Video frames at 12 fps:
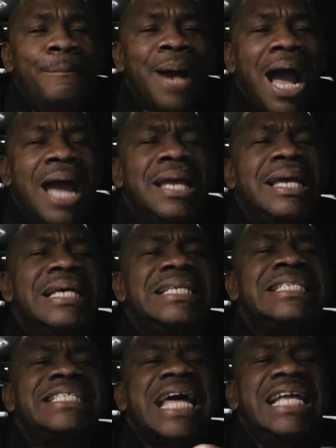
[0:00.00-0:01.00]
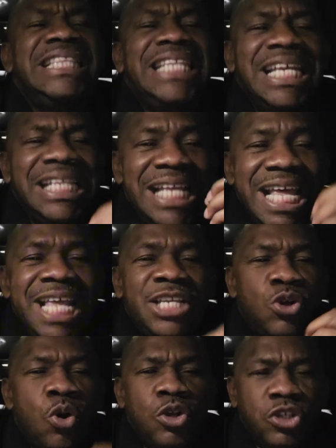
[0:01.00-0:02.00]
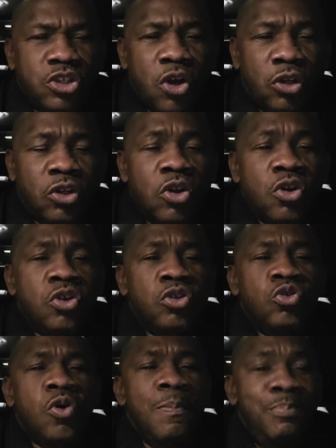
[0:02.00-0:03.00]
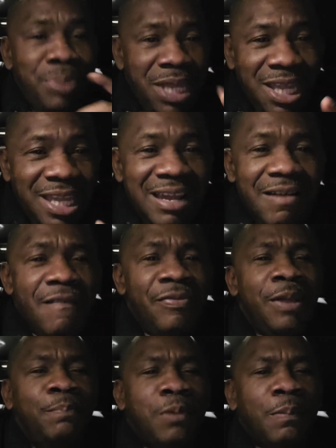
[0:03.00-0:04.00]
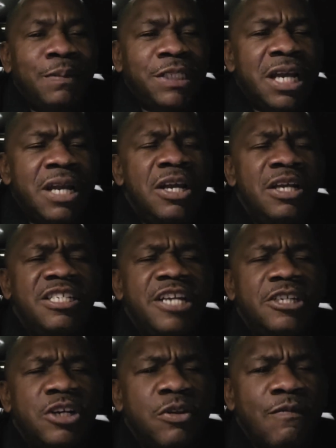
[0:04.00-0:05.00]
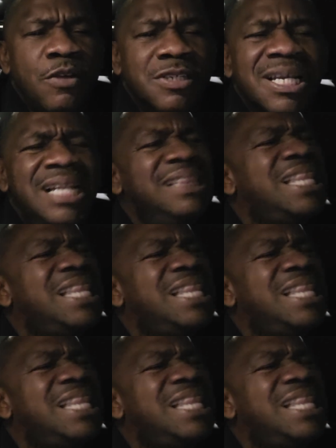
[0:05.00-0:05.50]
by sending His own Son to be the propitiation of your sins.